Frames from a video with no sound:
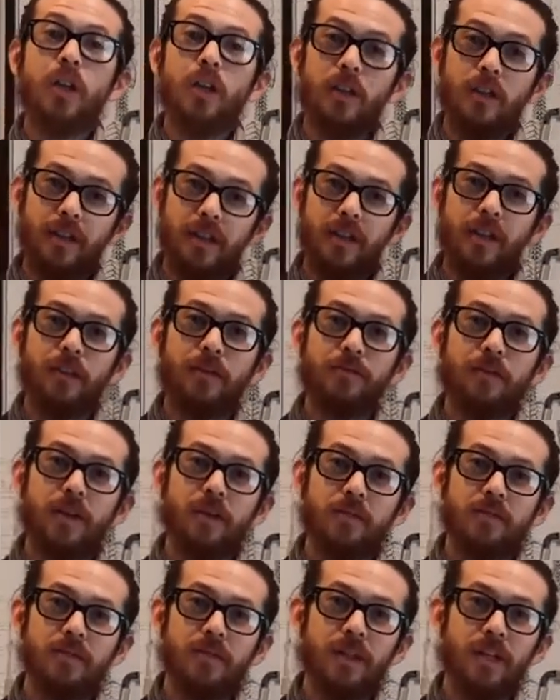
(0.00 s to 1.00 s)
Look at our
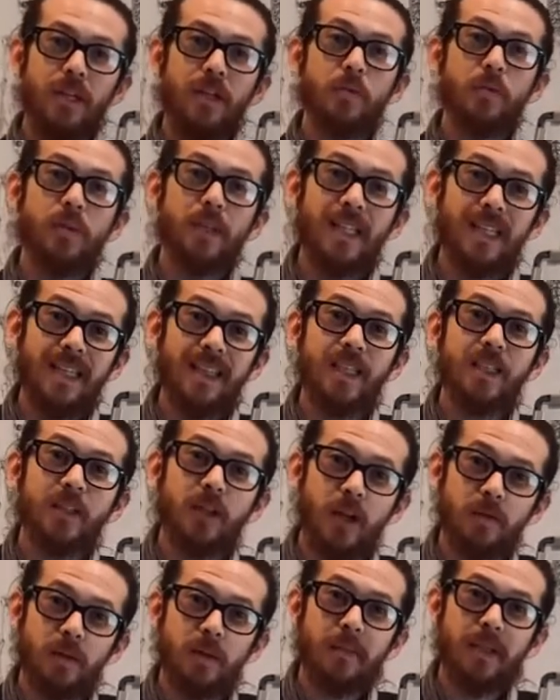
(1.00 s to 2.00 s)
phone. We need the
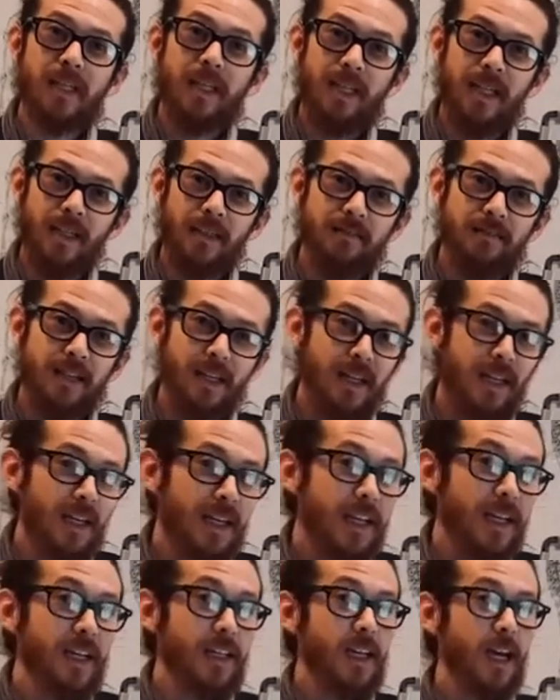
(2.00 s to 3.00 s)
dopamine hit.
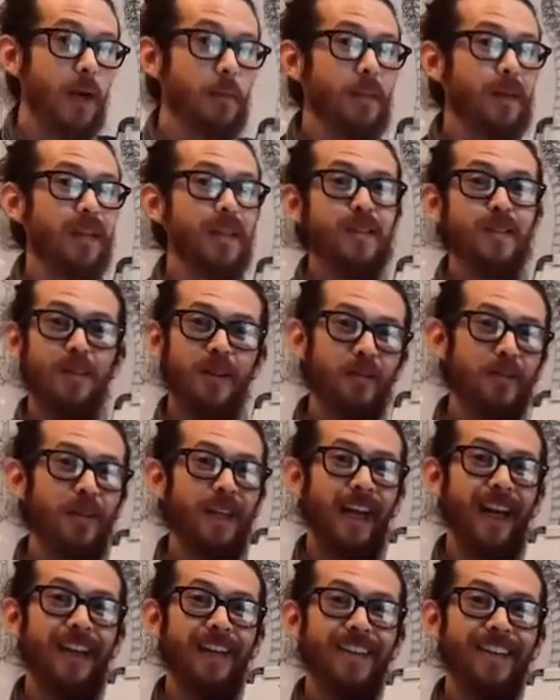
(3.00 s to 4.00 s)
And companies know
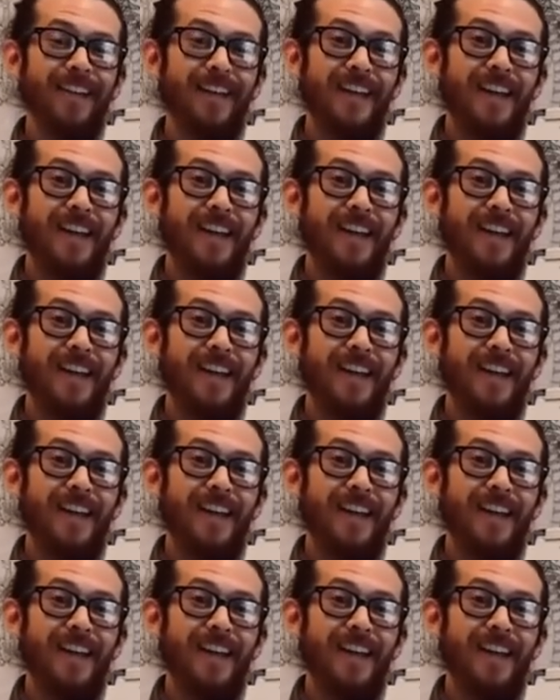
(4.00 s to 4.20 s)
that.